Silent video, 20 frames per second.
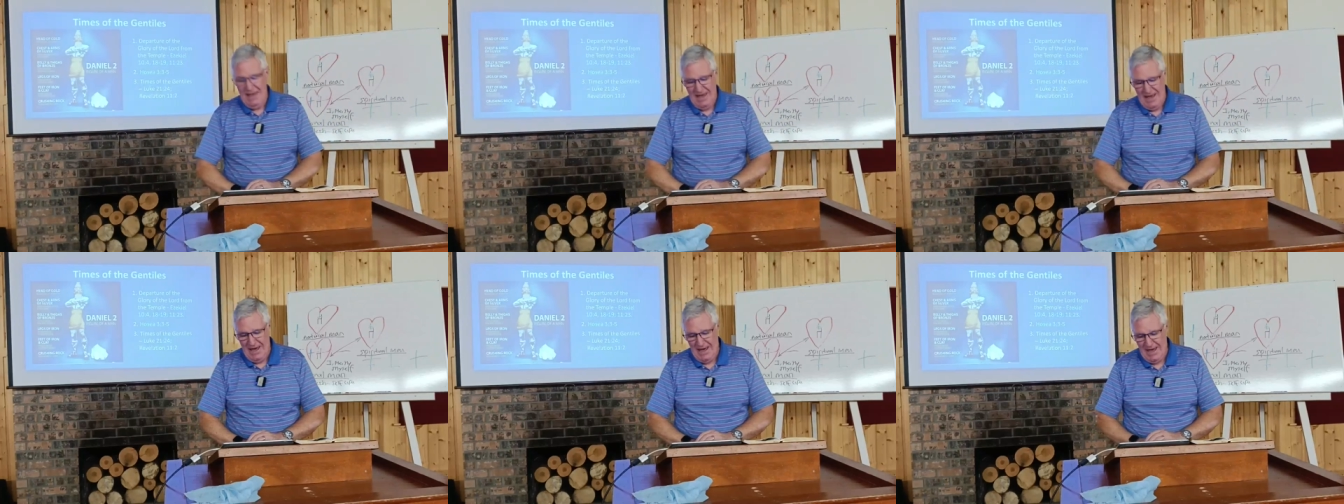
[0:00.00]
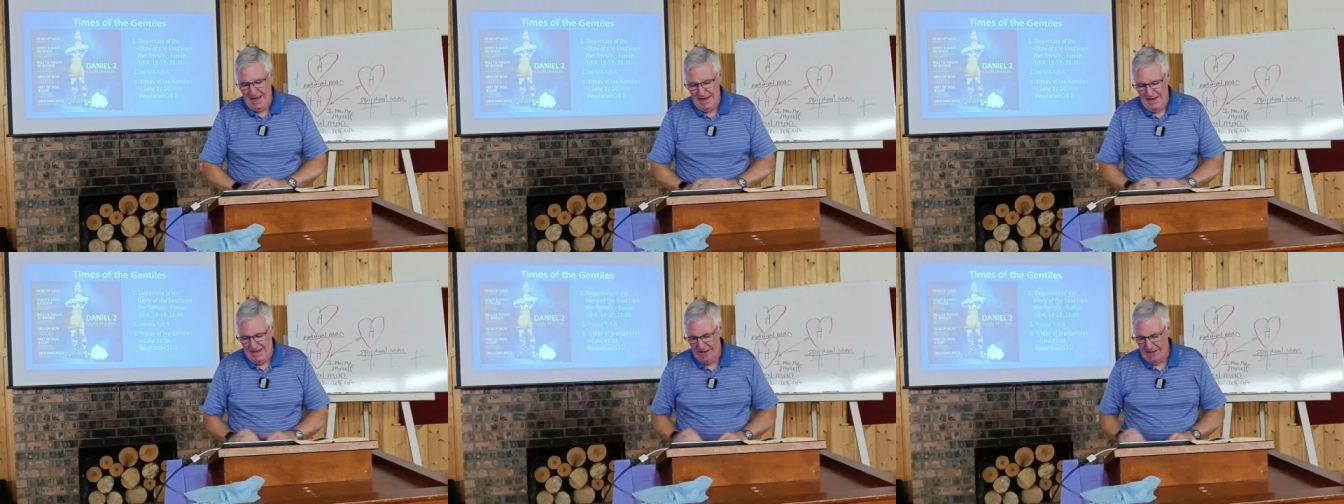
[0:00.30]

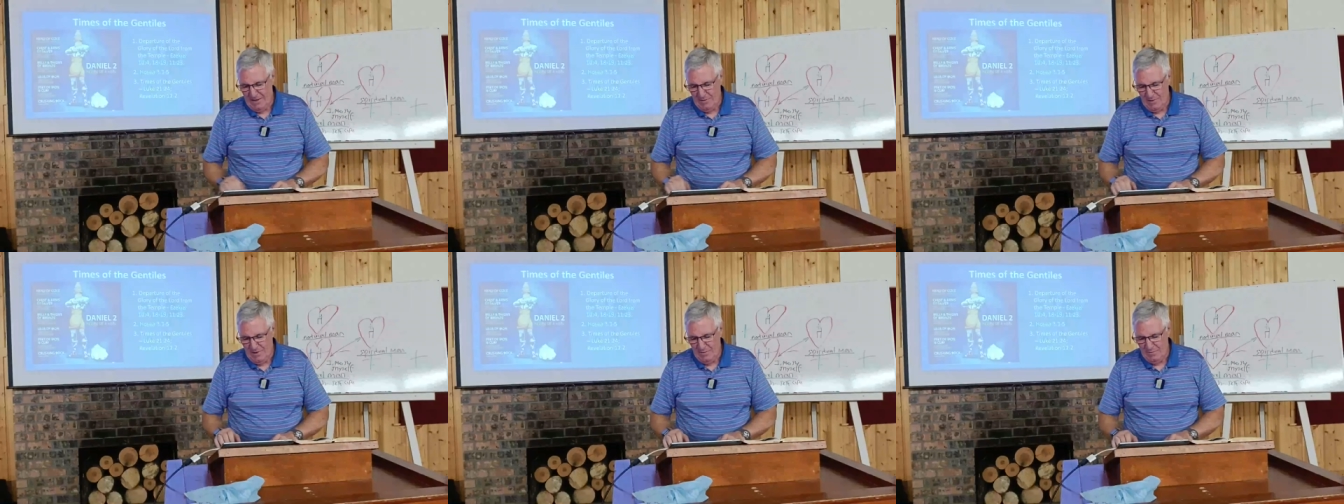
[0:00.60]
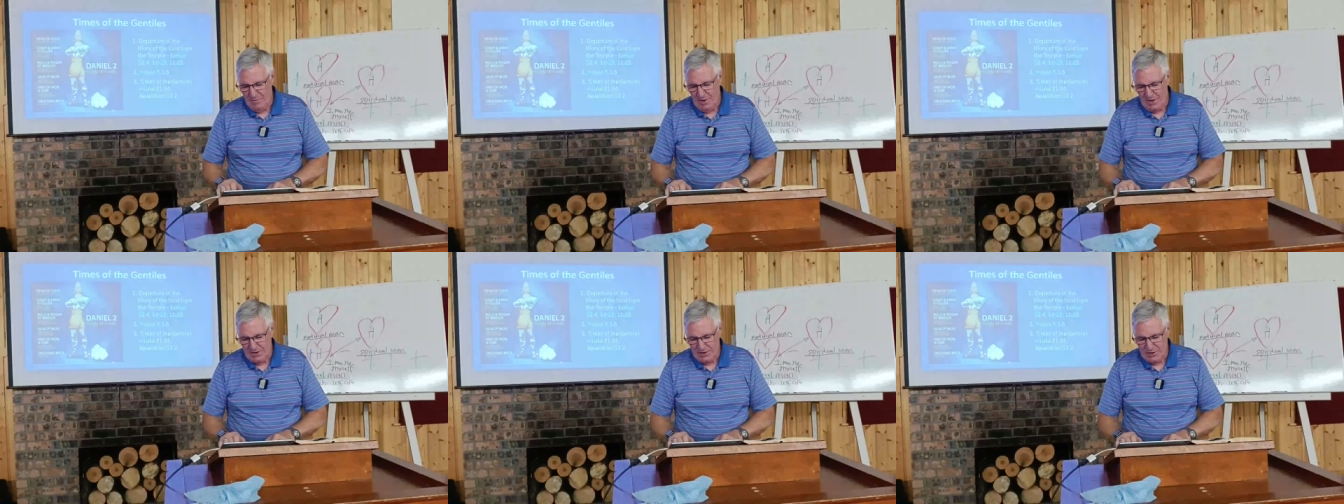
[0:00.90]
Uh,
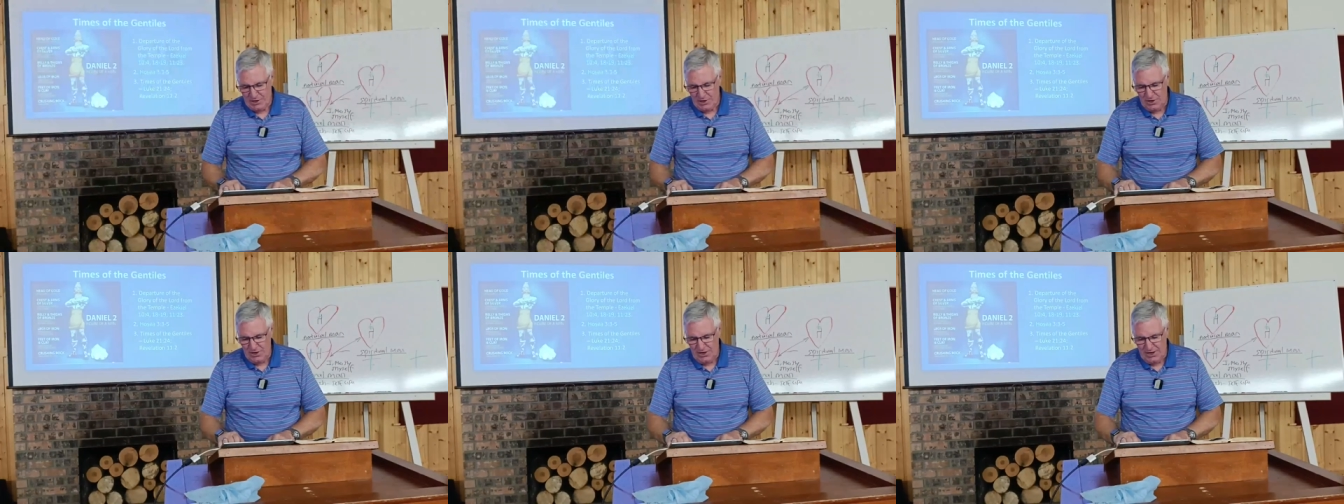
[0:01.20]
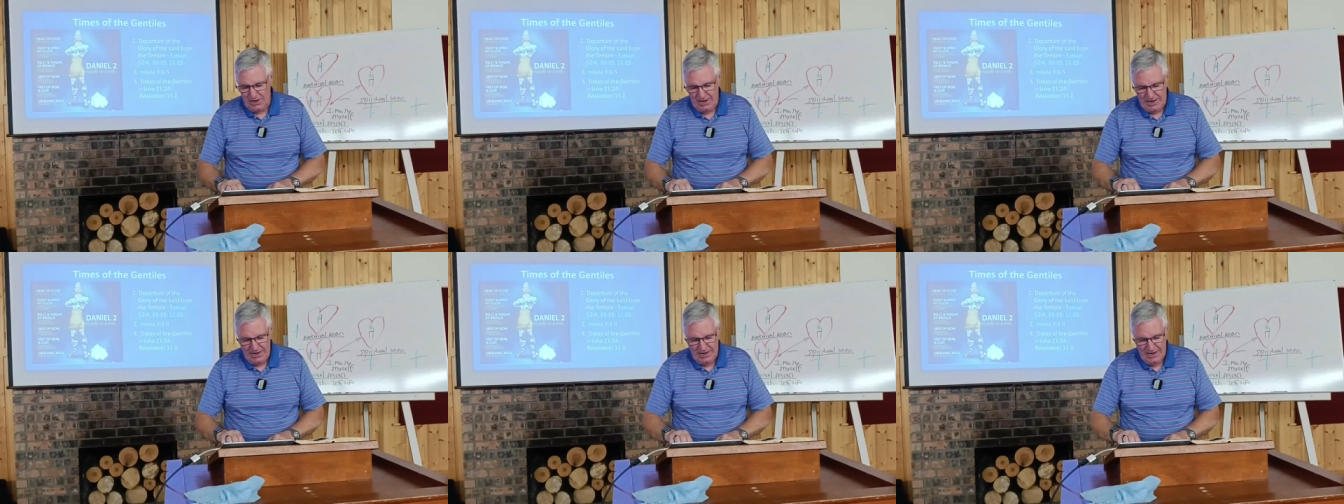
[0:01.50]
but
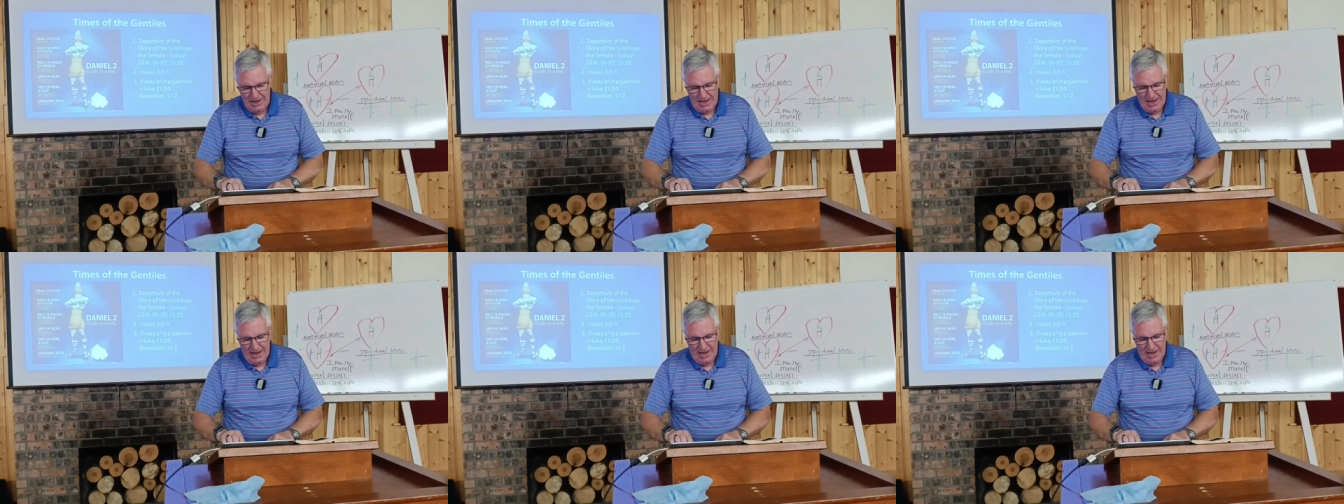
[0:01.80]
certainly,